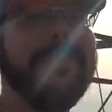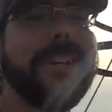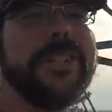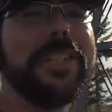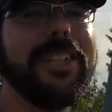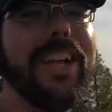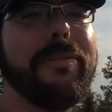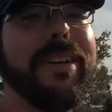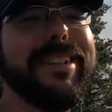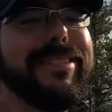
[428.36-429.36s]
if I should
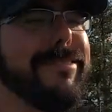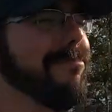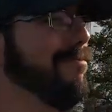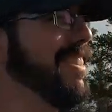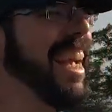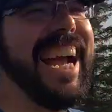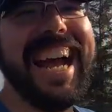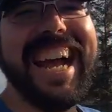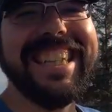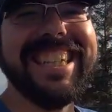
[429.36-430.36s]
climb it.
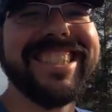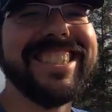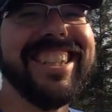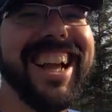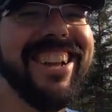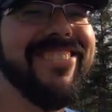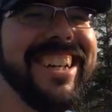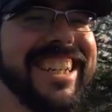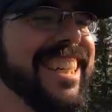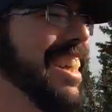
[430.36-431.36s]
Ah, let's climb
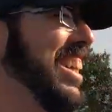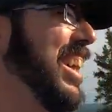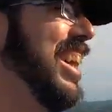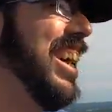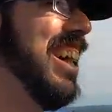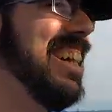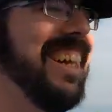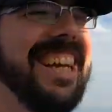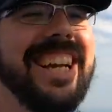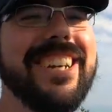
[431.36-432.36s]
it.
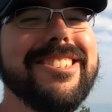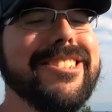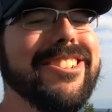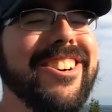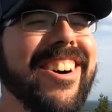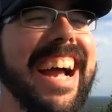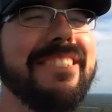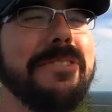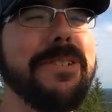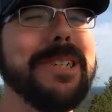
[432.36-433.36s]
Ooh, I
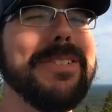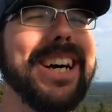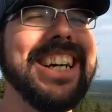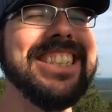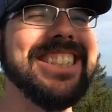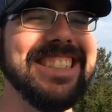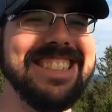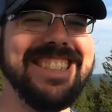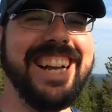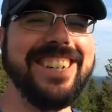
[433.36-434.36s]
have a fear of heights. This
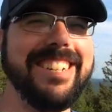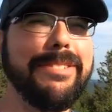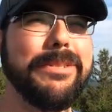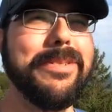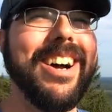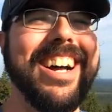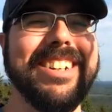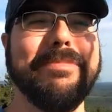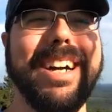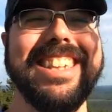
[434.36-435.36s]
is not gonna be
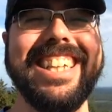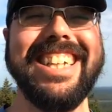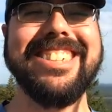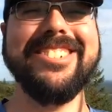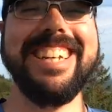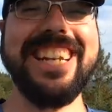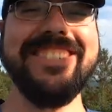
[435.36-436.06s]
fun, but let's do it